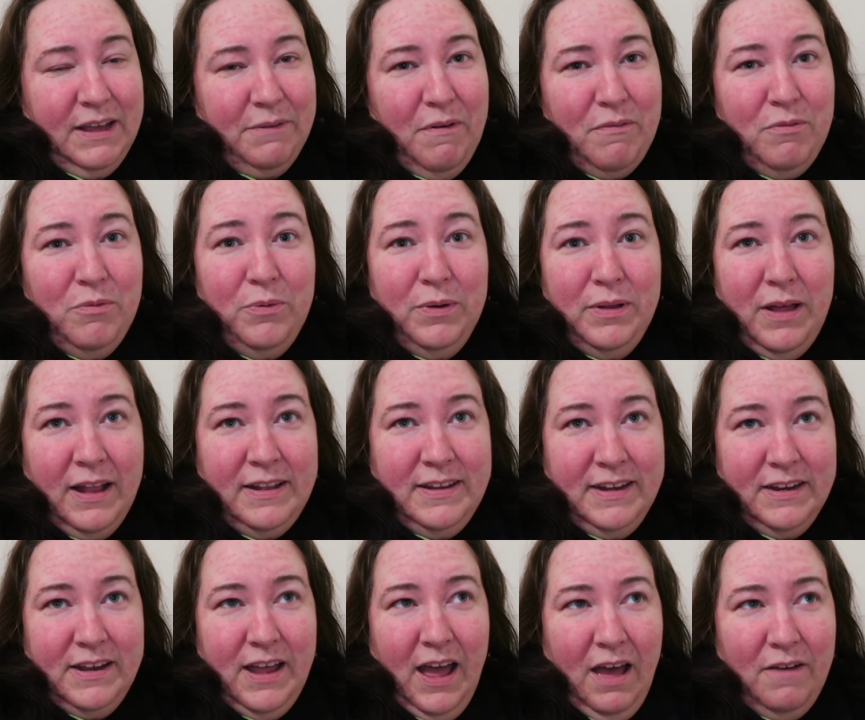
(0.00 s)
However, I
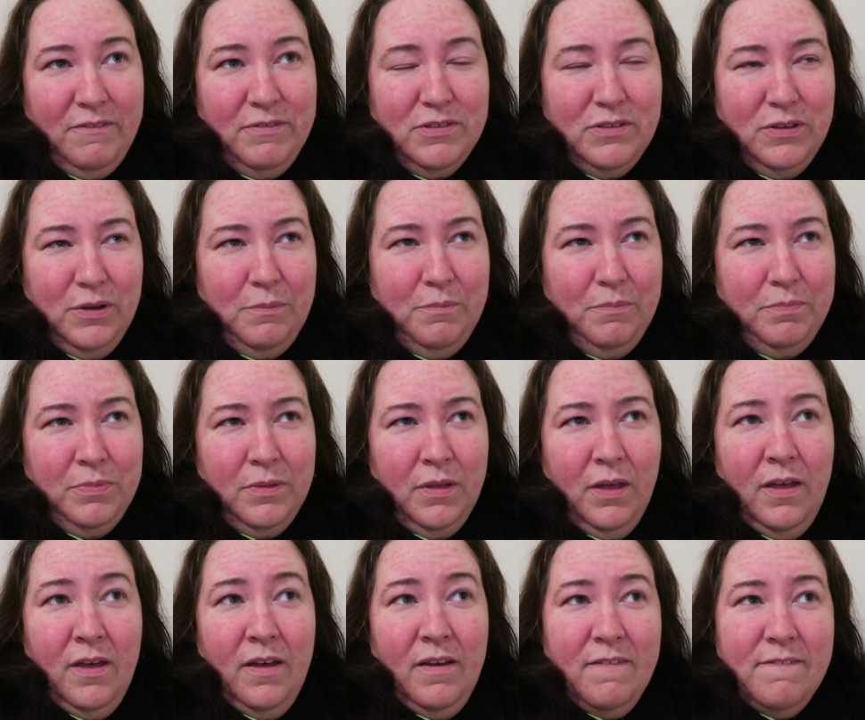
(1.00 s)
did have some
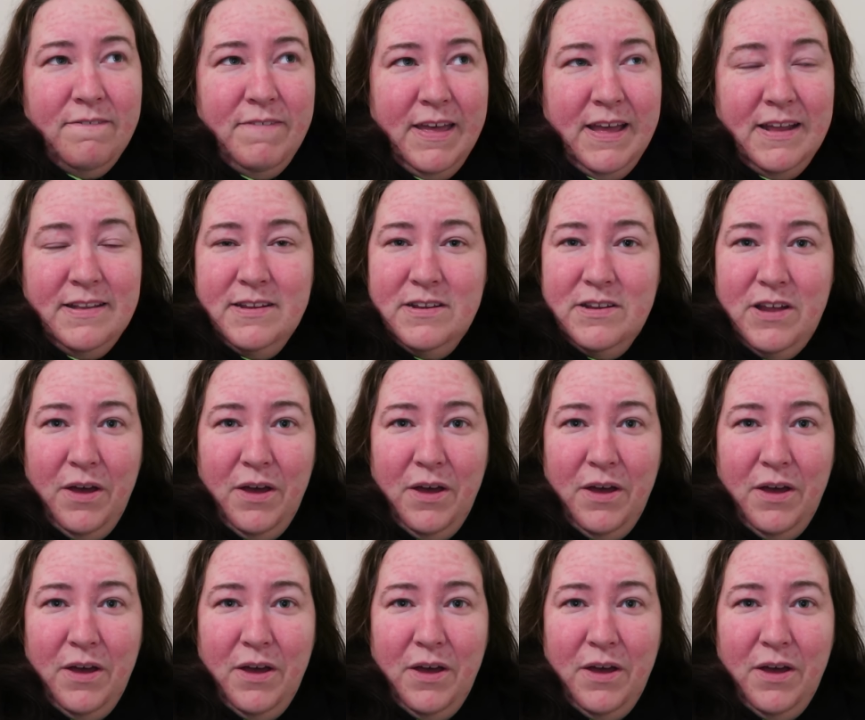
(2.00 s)
theatre